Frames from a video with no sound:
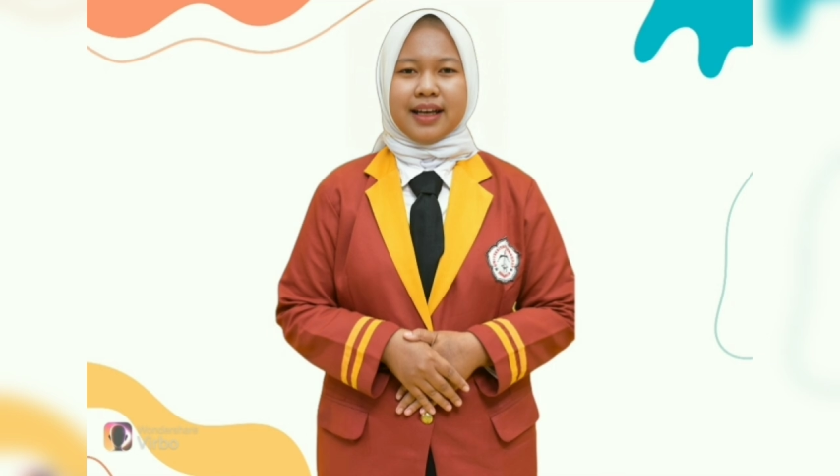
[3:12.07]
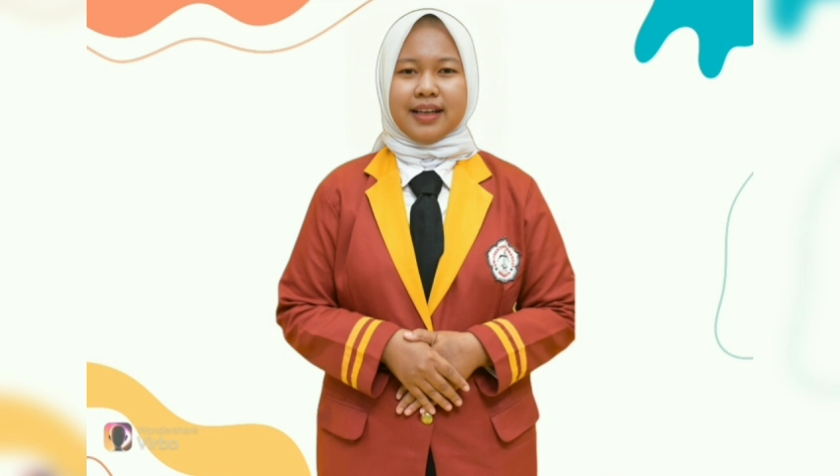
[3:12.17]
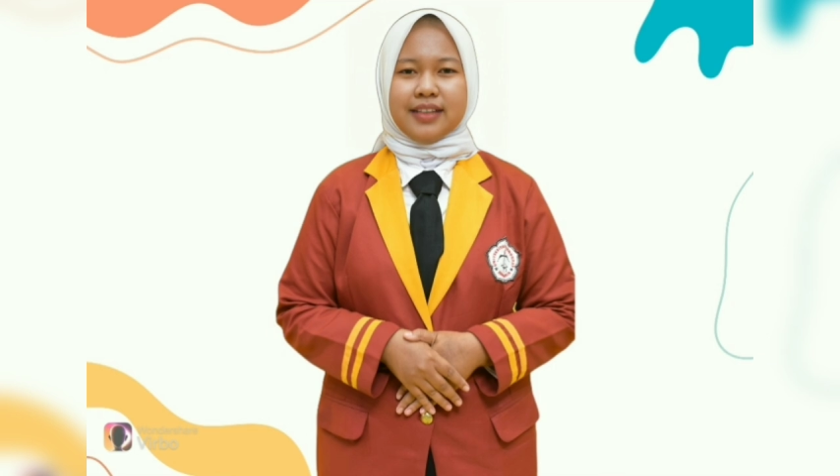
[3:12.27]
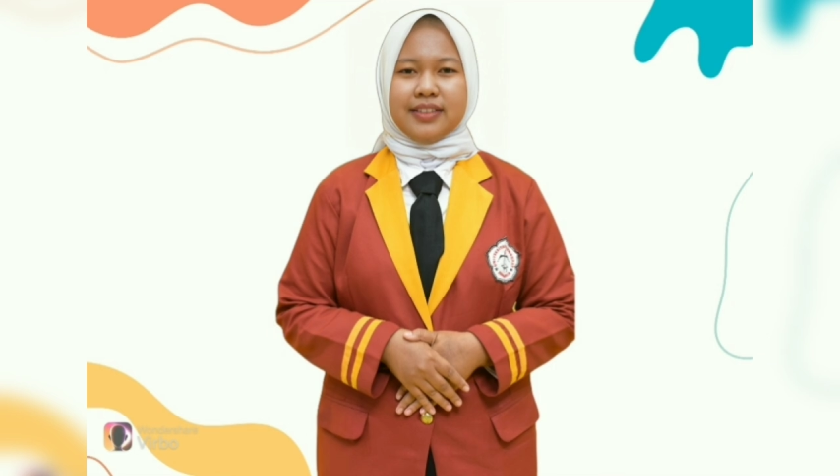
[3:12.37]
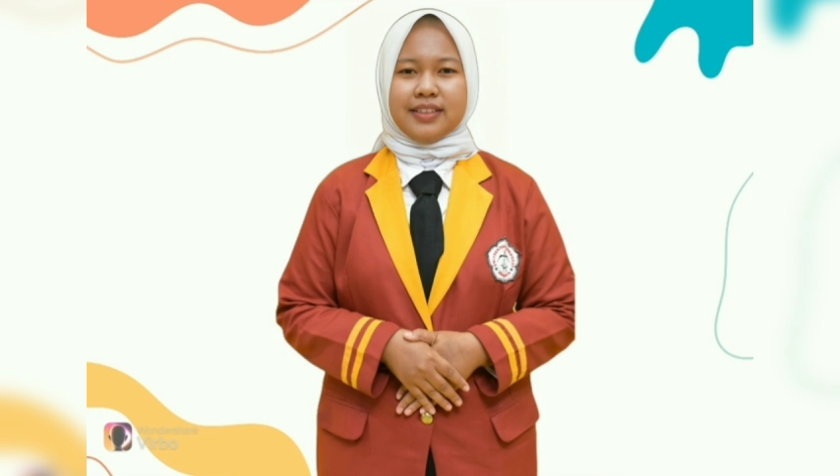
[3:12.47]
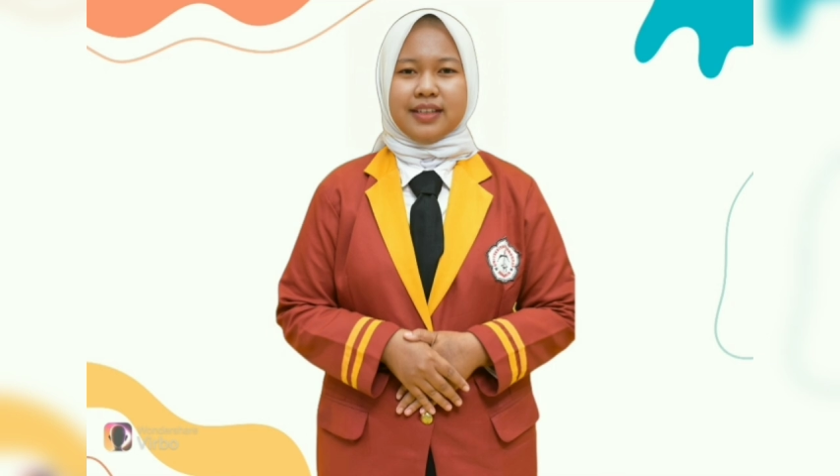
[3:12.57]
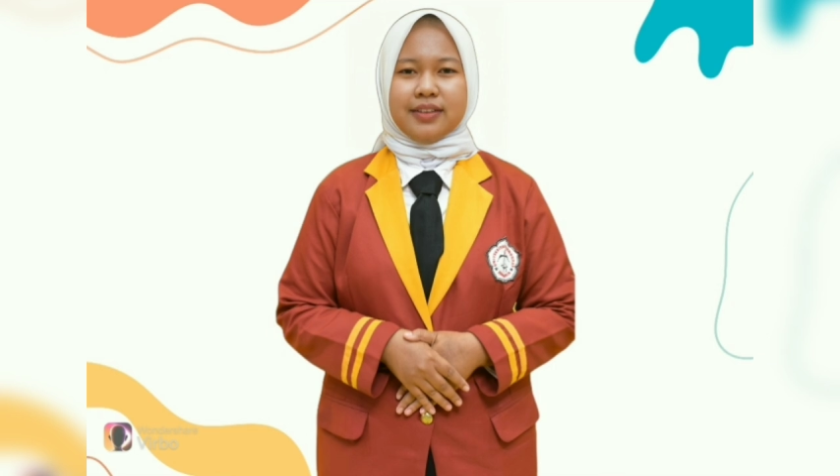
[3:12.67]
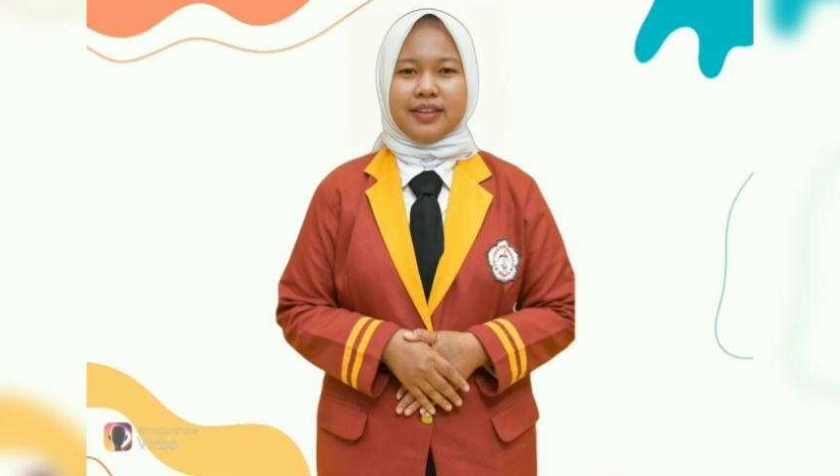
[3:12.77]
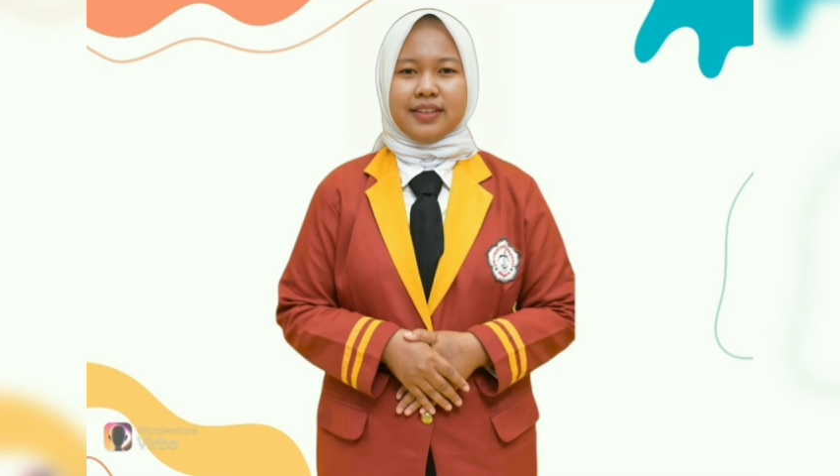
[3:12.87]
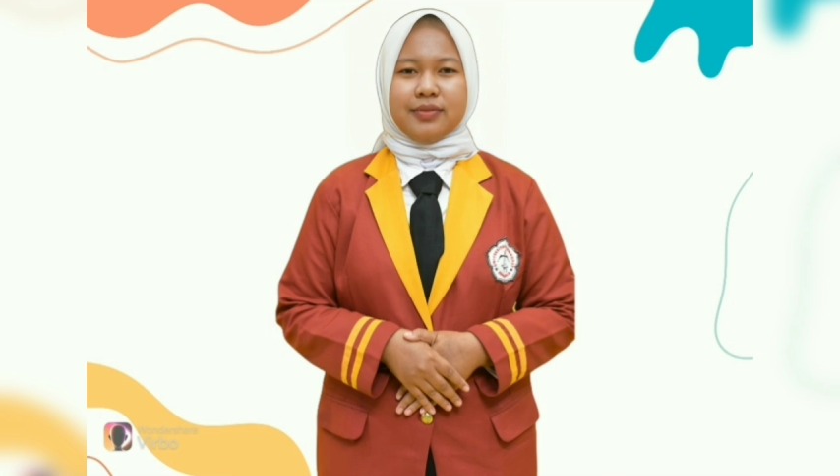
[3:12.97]
and
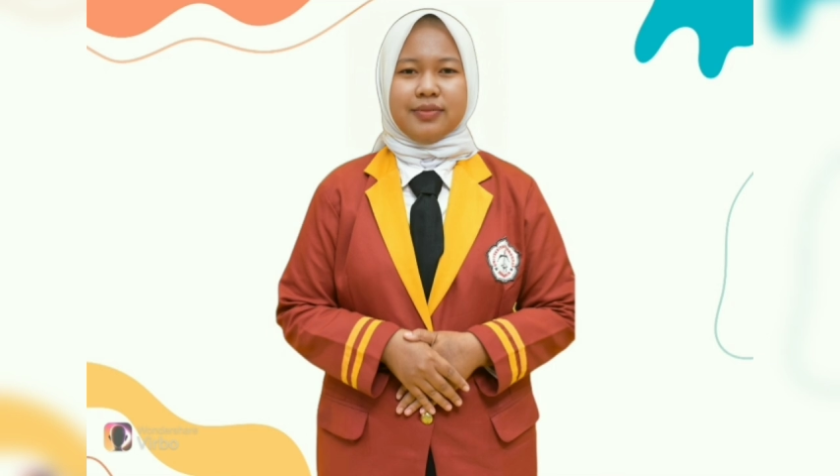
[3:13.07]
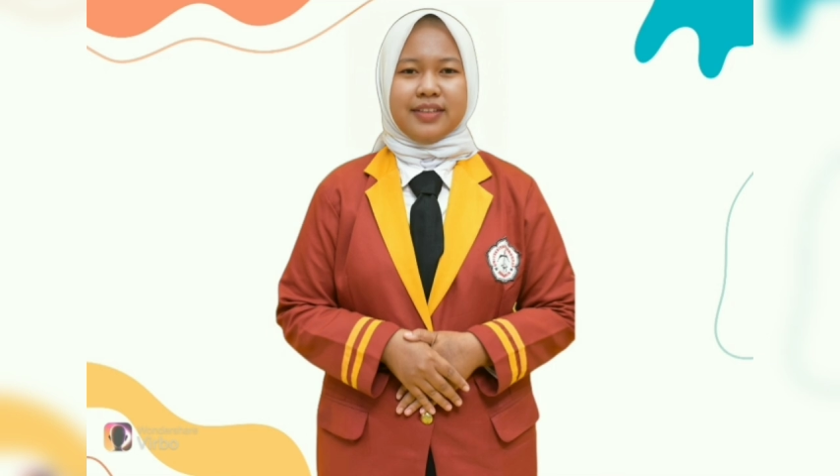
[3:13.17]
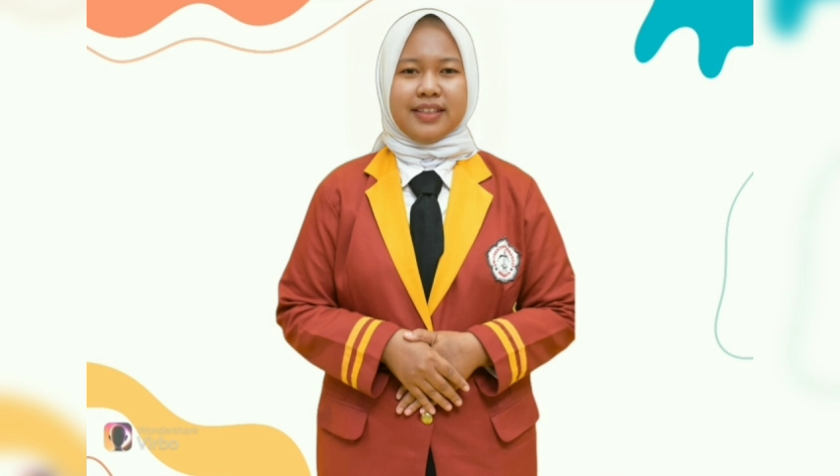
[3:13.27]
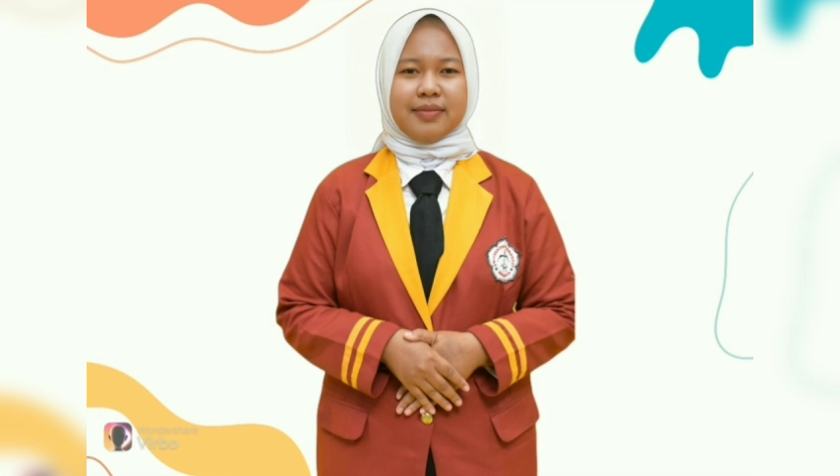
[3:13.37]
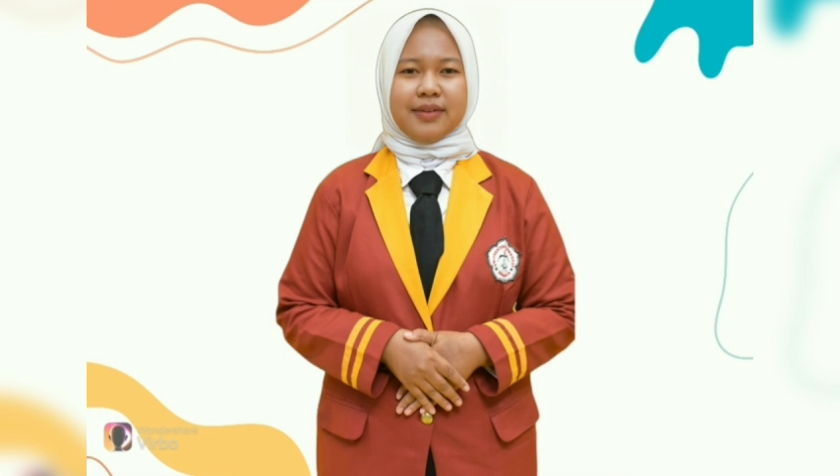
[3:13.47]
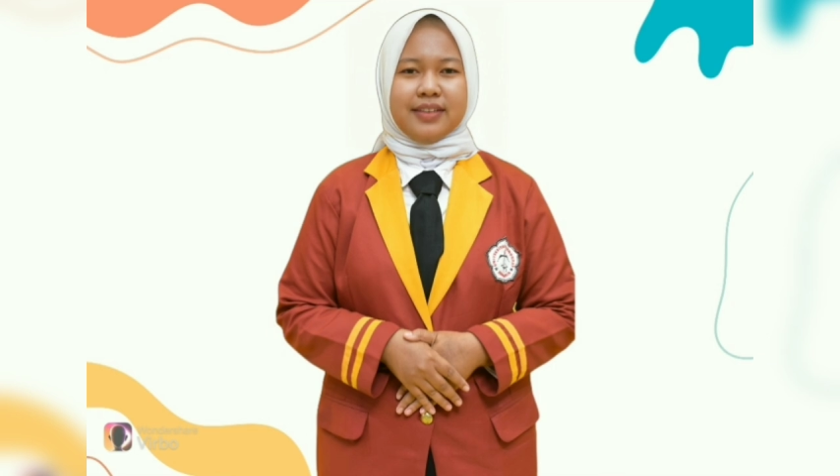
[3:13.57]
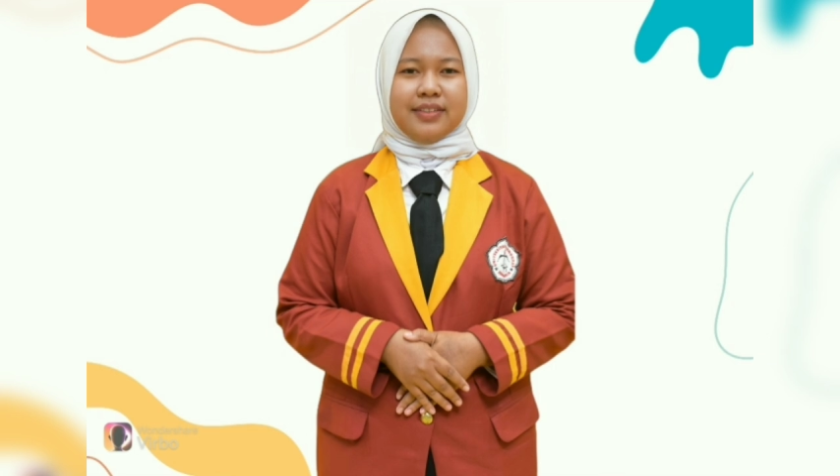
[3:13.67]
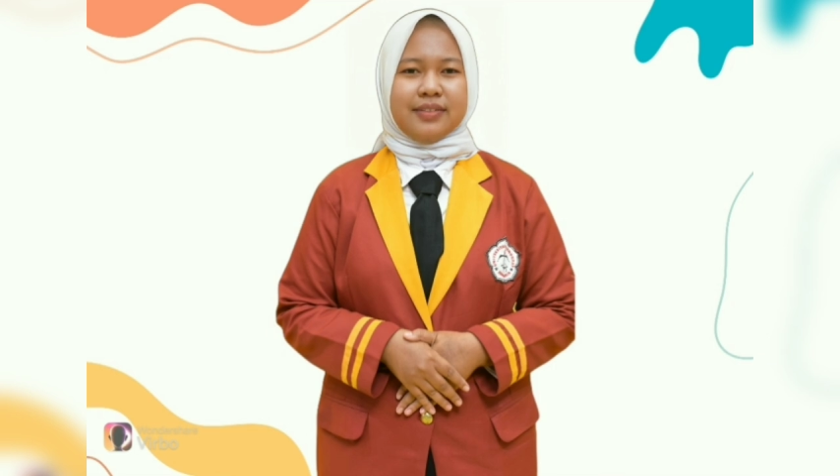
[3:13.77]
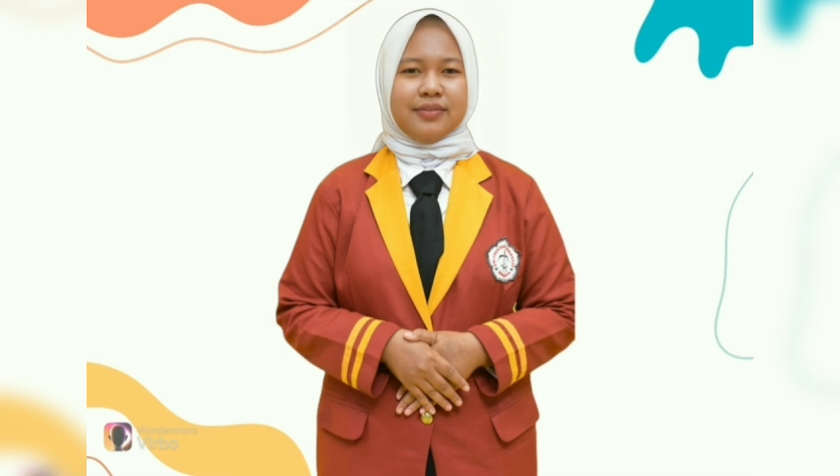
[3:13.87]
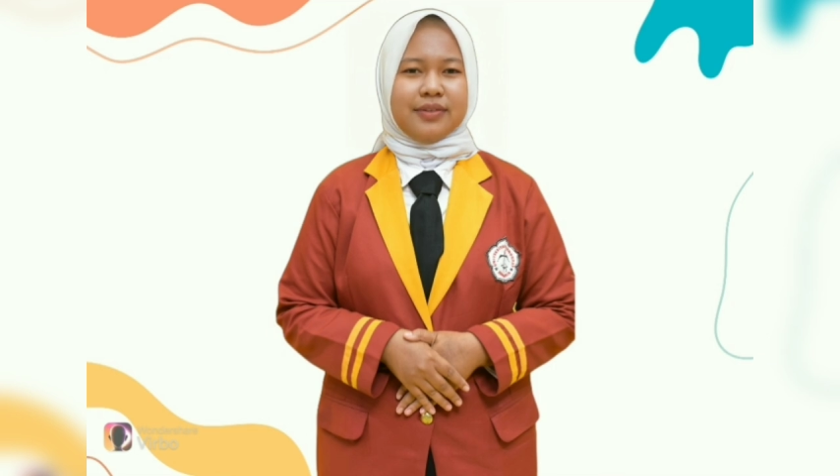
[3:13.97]
decrease with a
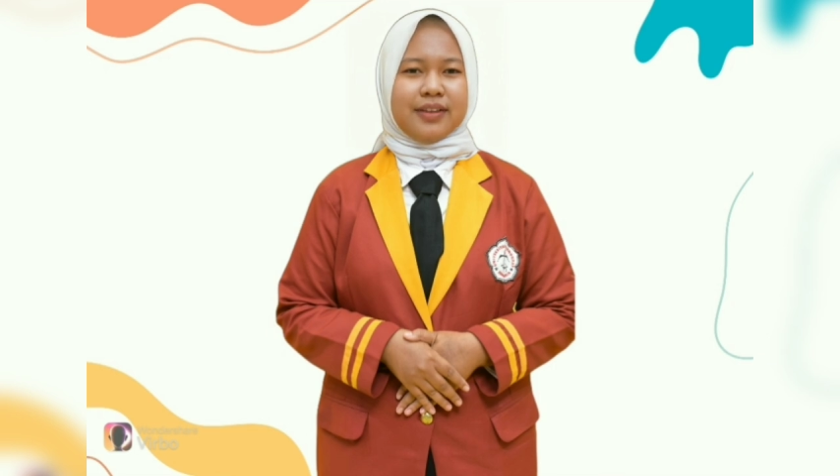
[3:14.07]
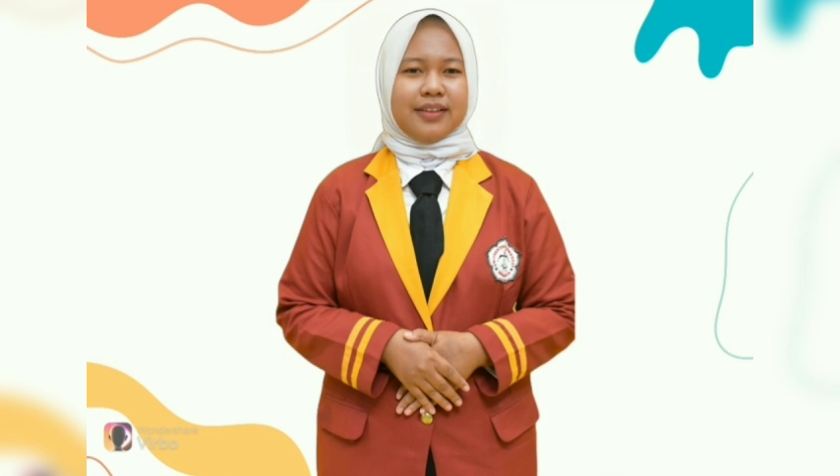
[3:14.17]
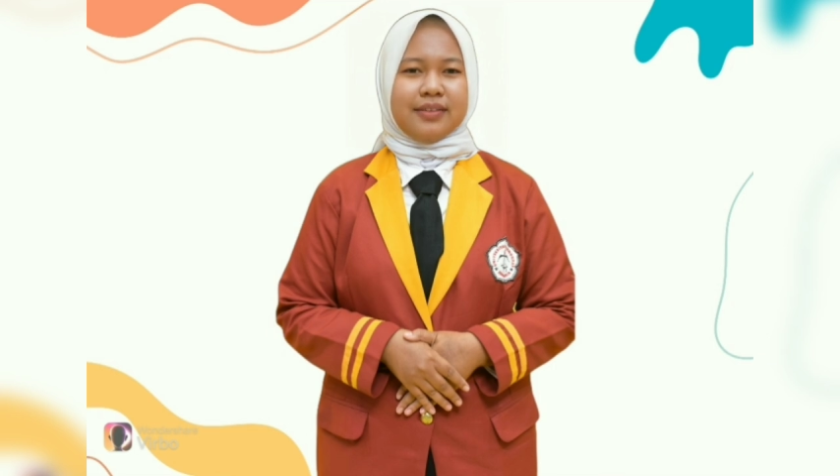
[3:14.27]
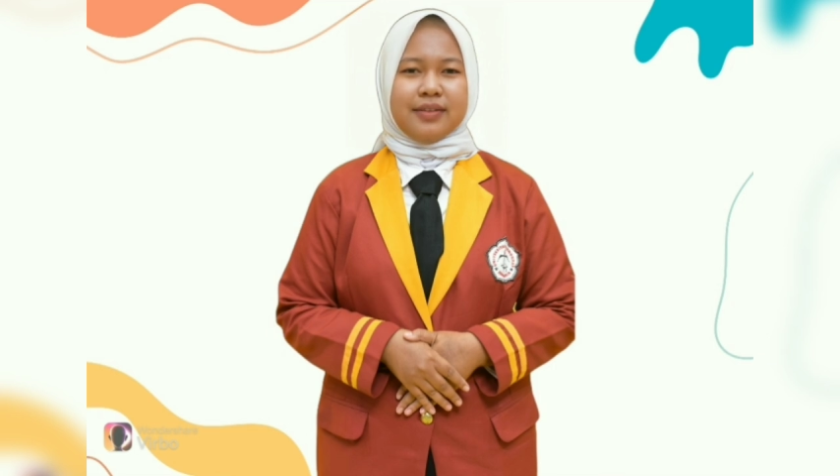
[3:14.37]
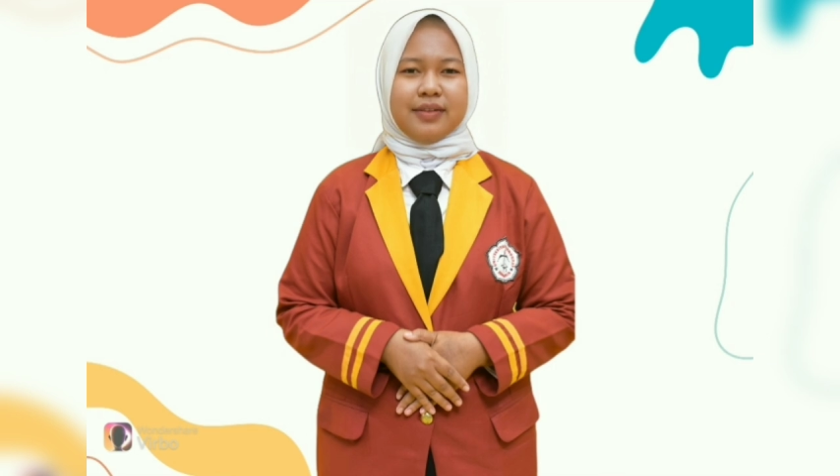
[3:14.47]
debit. 3.